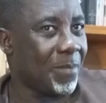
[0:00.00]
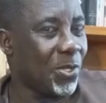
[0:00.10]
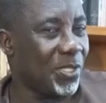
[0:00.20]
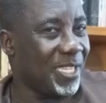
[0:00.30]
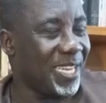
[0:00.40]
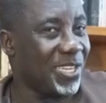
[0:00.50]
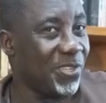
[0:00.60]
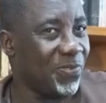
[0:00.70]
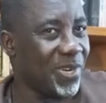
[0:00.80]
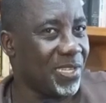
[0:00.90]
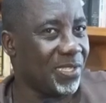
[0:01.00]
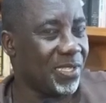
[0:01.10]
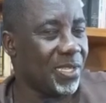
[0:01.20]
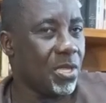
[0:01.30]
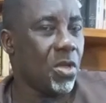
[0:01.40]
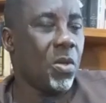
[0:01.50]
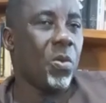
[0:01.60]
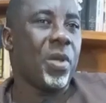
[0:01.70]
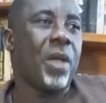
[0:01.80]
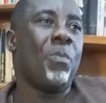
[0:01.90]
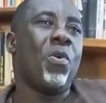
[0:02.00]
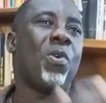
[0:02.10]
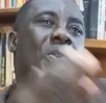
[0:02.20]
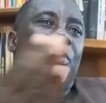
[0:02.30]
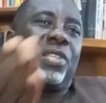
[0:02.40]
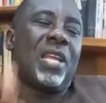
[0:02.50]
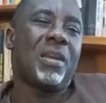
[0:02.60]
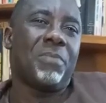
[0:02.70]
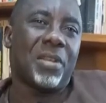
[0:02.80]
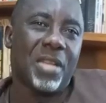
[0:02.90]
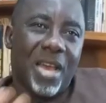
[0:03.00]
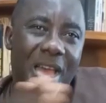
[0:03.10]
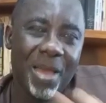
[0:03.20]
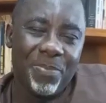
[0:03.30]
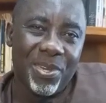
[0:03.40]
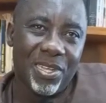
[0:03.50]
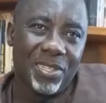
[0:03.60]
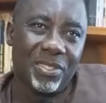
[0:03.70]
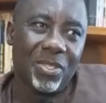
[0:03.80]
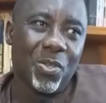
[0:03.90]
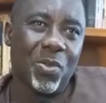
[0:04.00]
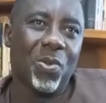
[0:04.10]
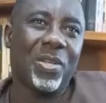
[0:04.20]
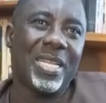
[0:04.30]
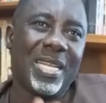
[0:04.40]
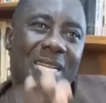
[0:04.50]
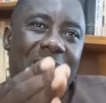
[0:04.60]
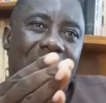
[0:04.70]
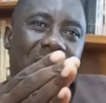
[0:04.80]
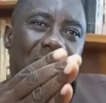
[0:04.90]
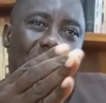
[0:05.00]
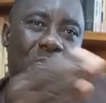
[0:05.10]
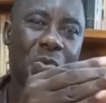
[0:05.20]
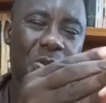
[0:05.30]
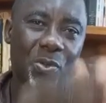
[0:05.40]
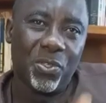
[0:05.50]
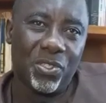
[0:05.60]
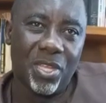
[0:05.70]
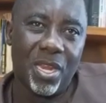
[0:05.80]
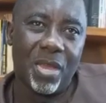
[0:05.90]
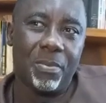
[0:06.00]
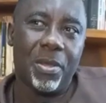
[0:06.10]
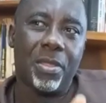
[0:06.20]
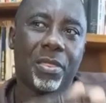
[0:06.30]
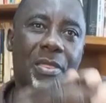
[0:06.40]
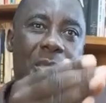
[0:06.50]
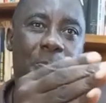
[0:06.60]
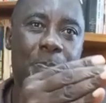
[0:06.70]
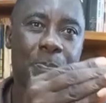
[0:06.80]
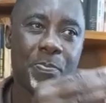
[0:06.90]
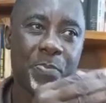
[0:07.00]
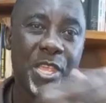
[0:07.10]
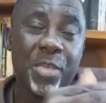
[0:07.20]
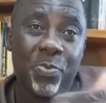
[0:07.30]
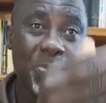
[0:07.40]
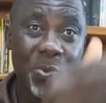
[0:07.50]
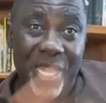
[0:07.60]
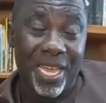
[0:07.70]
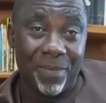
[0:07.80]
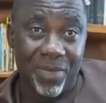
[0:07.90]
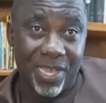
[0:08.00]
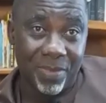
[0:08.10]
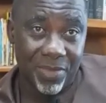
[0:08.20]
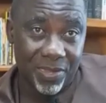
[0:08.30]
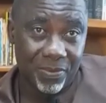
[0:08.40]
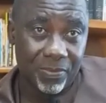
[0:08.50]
You see the difference? We are more concerned about our happiness. God is more concerned about the people we are becoming.